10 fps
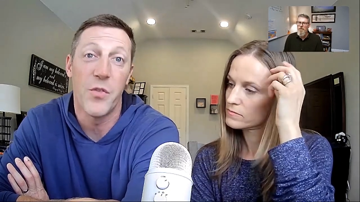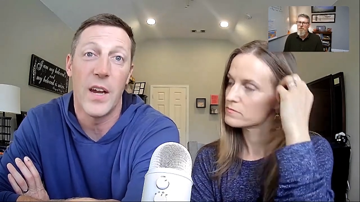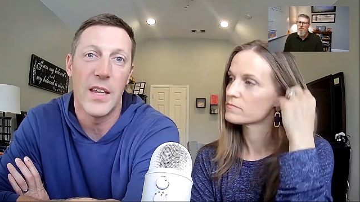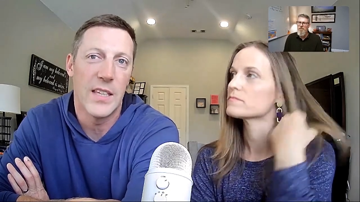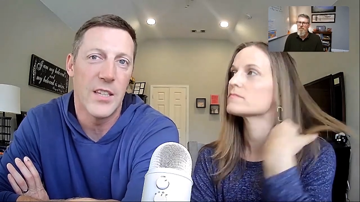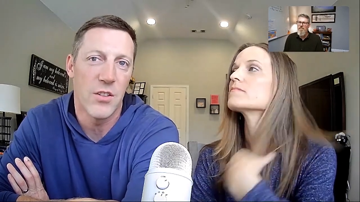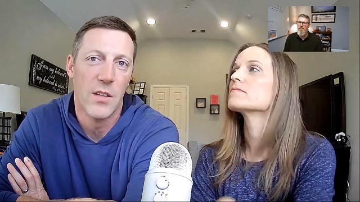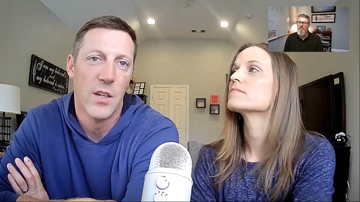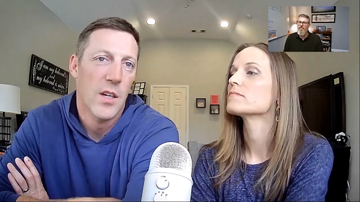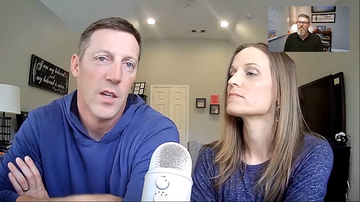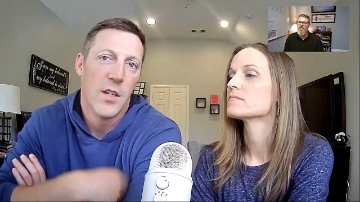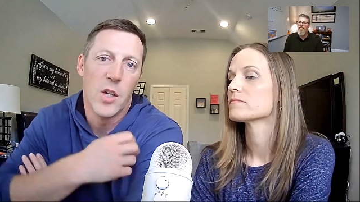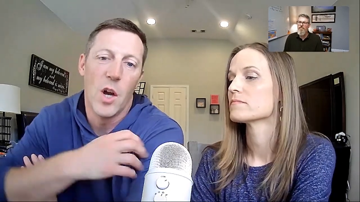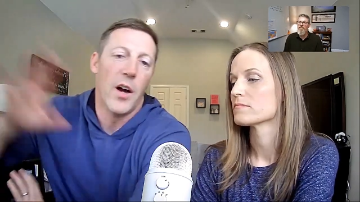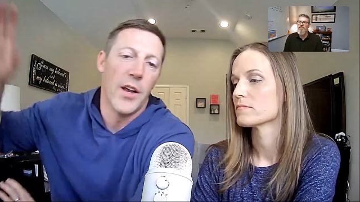Speaker 1: was finally just
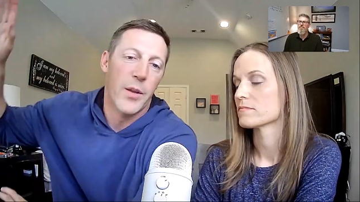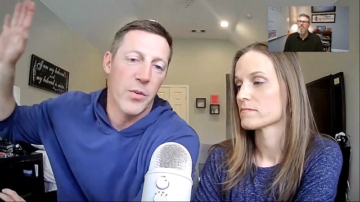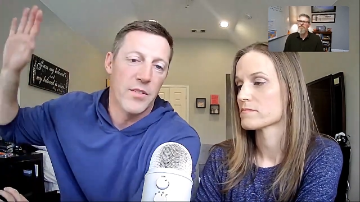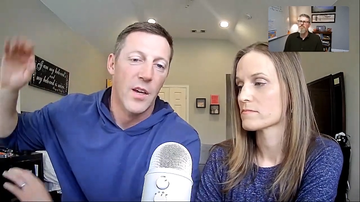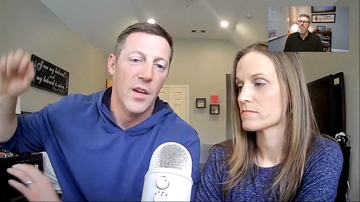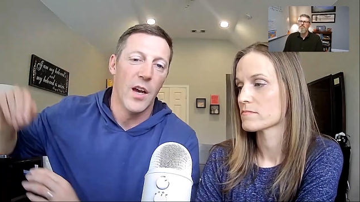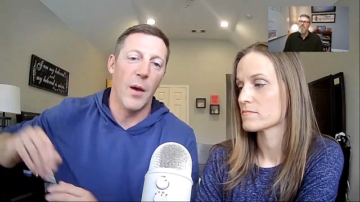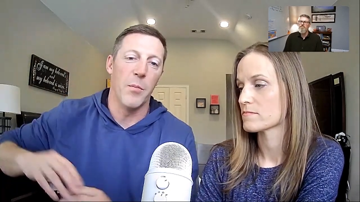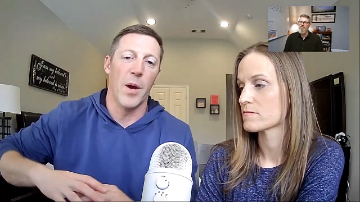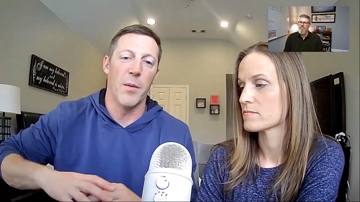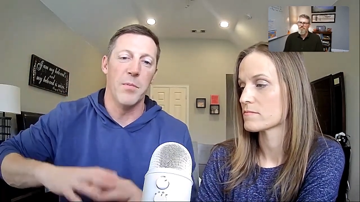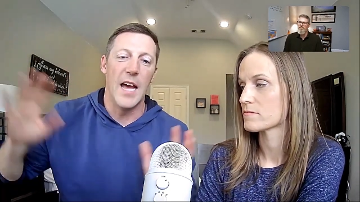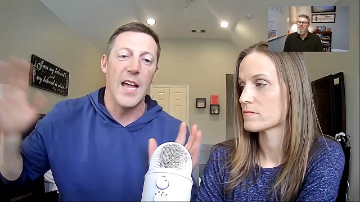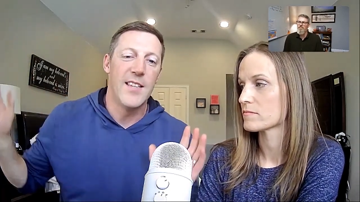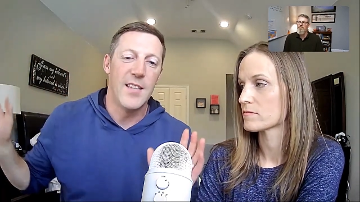gone. It was I'm I'm
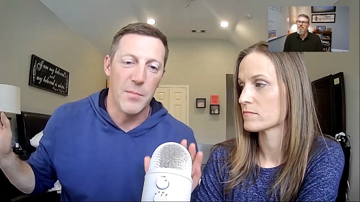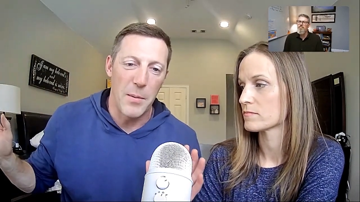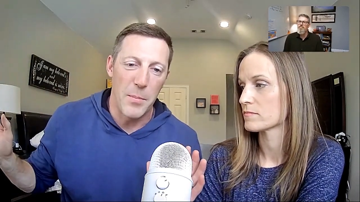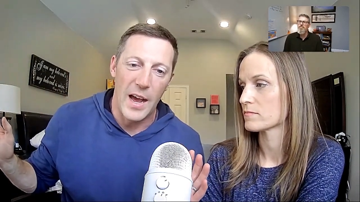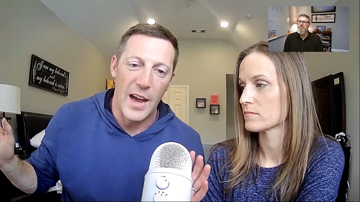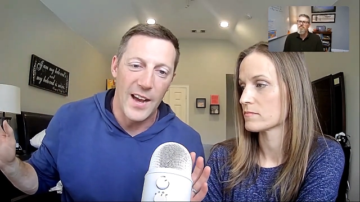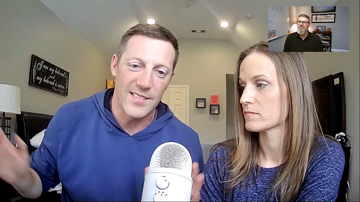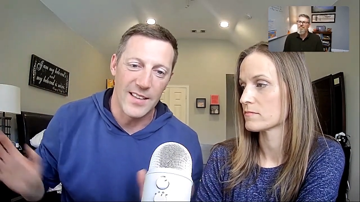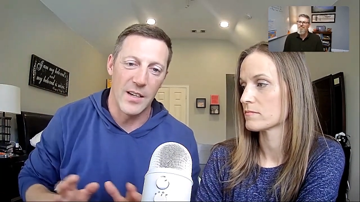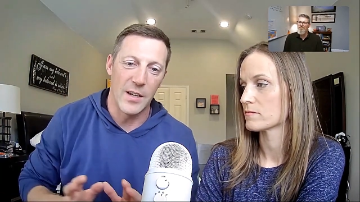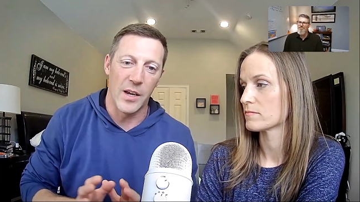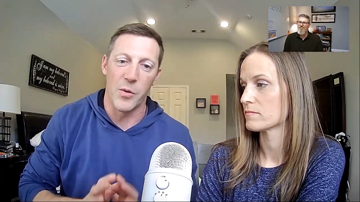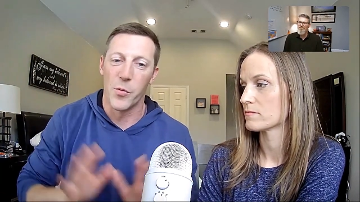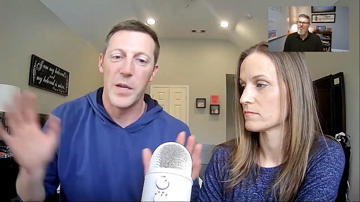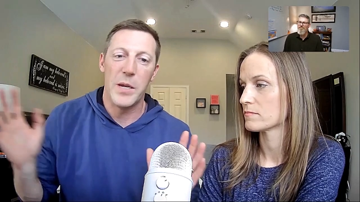dead to my past. I, I
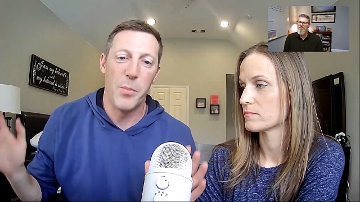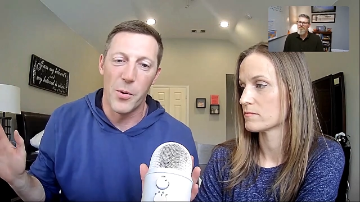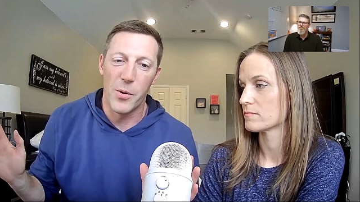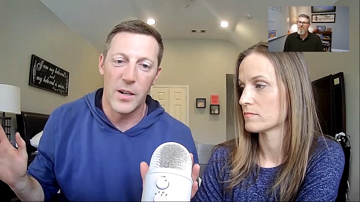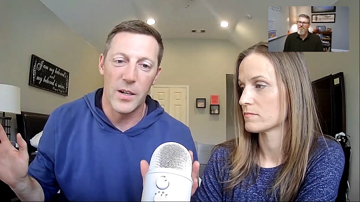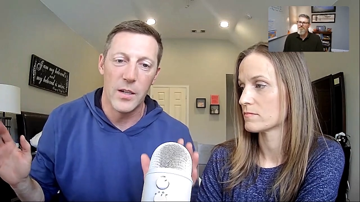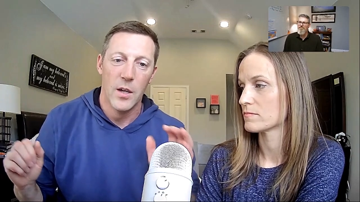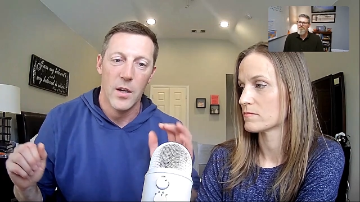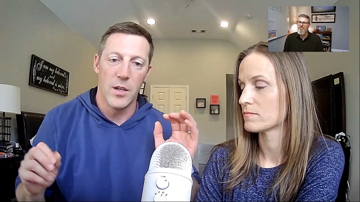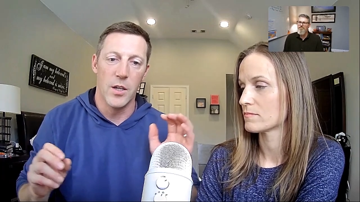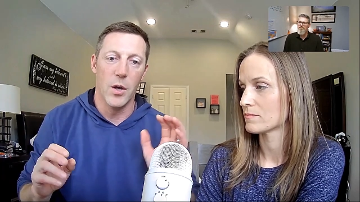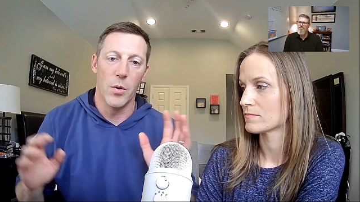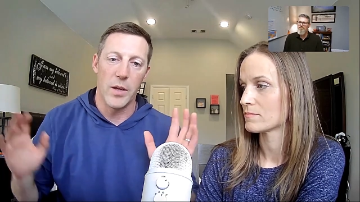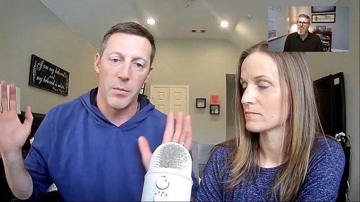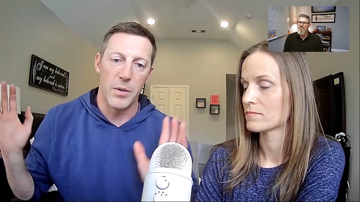get reborn. You
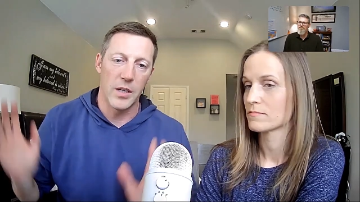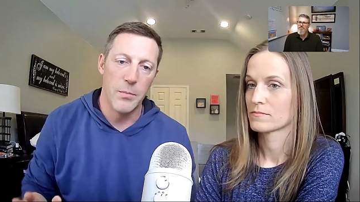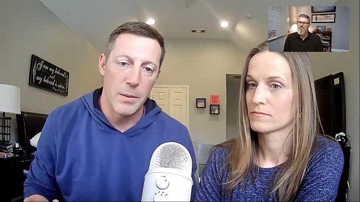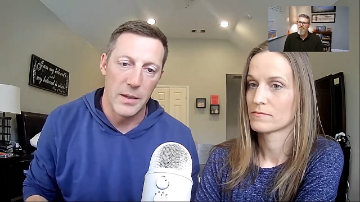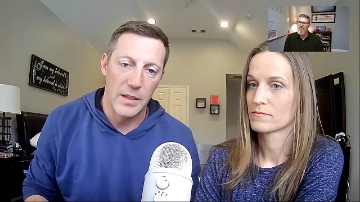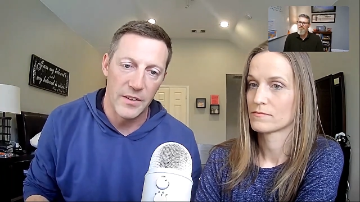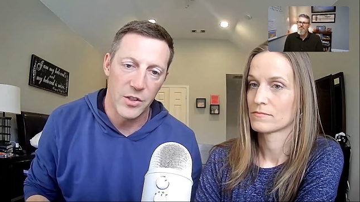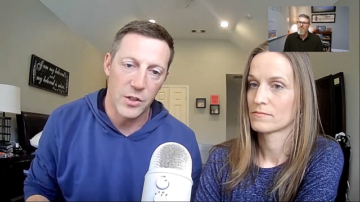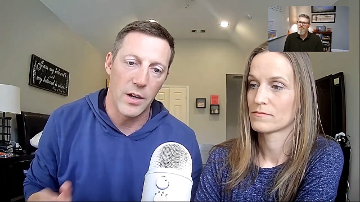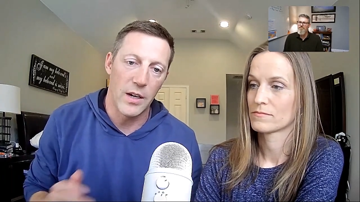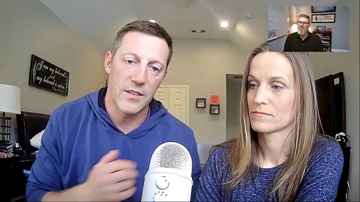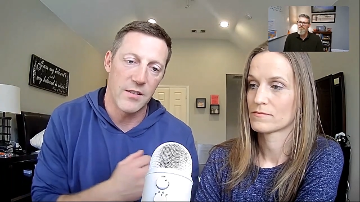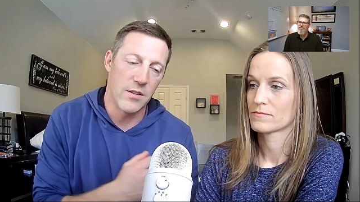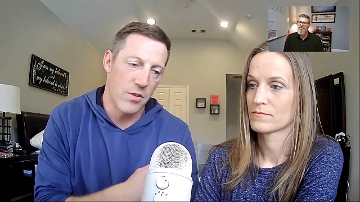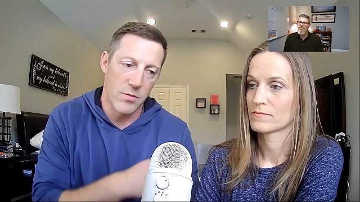know, okay, I'm going to commit my life to
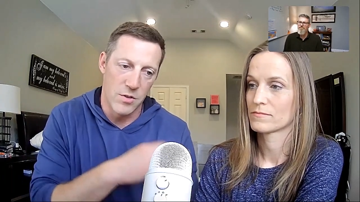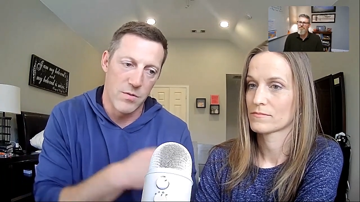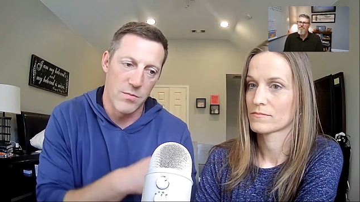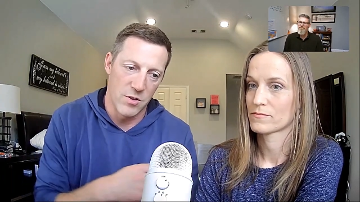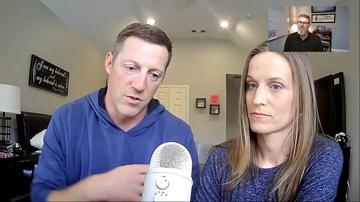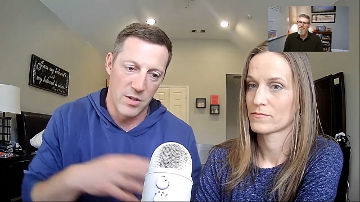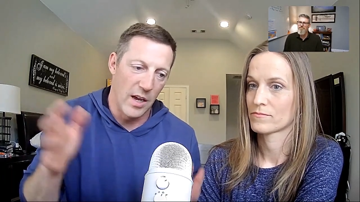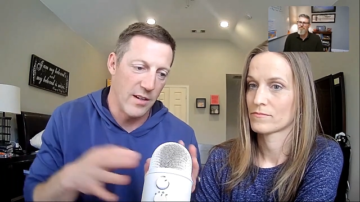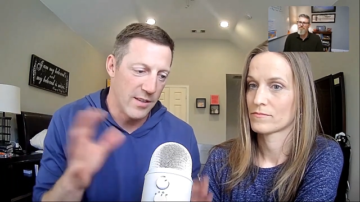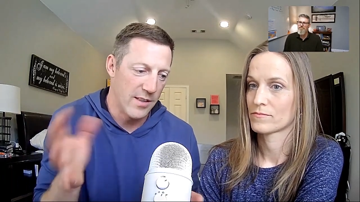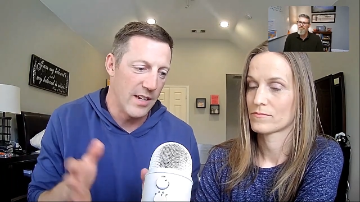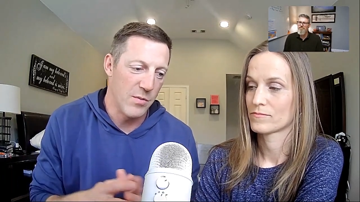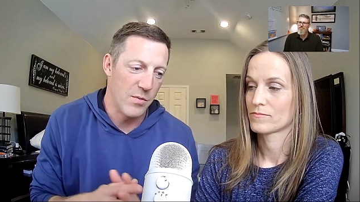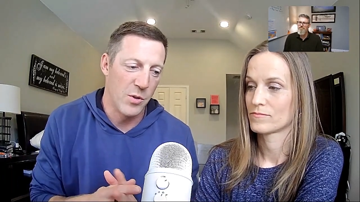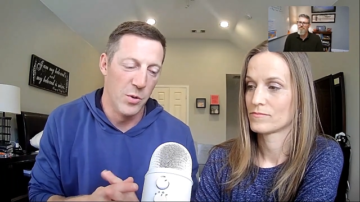Christ. There's a, there's there's a lot to that
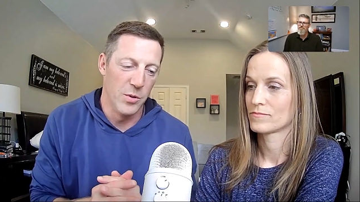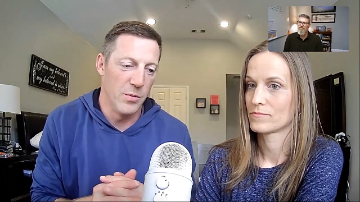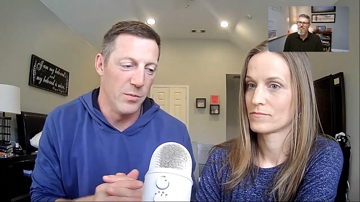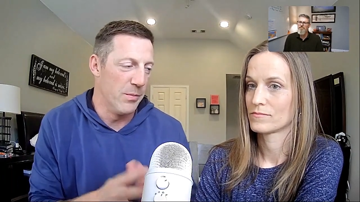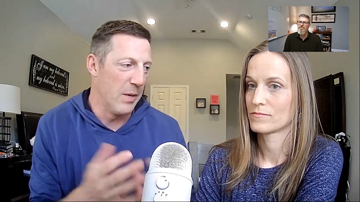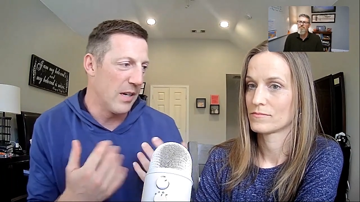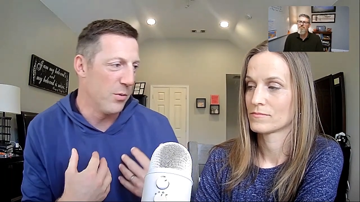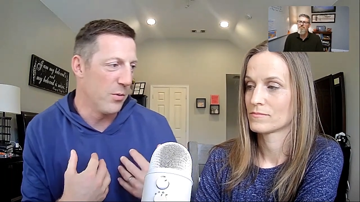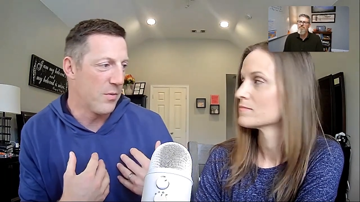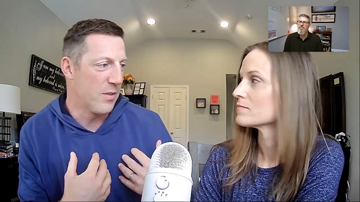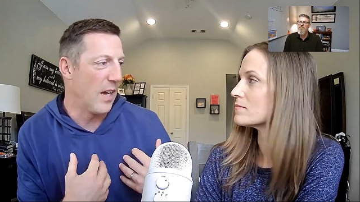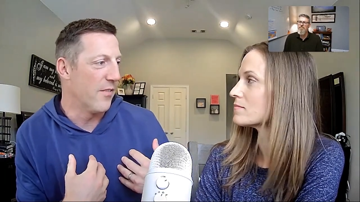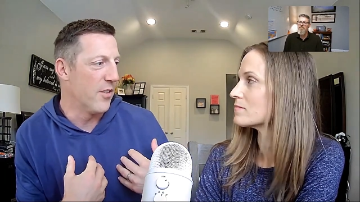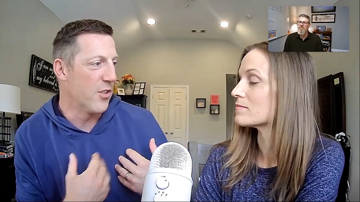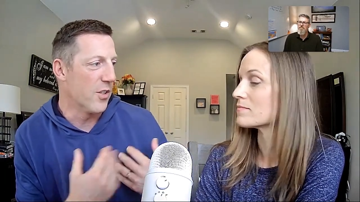cool the Michael side
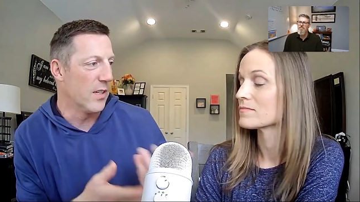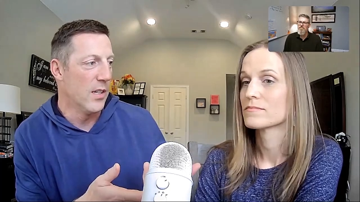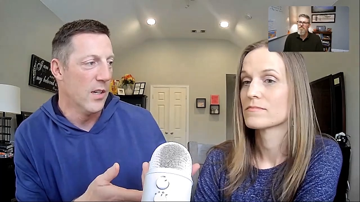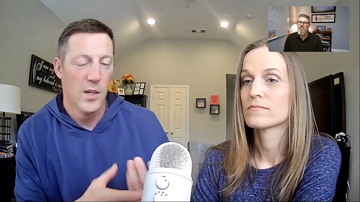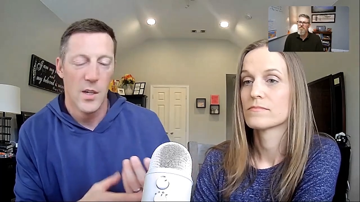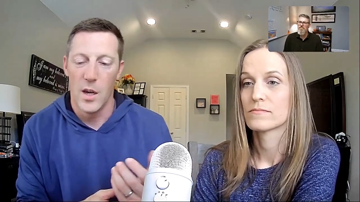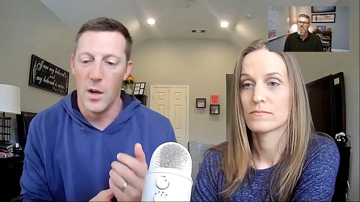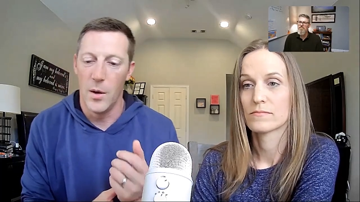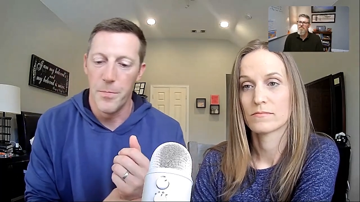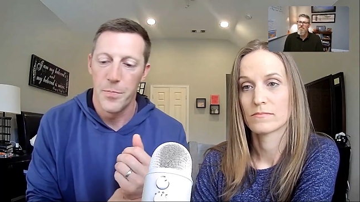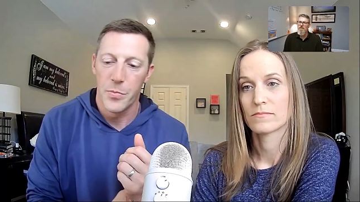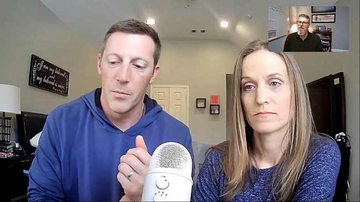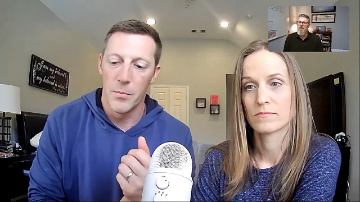of the journey, um,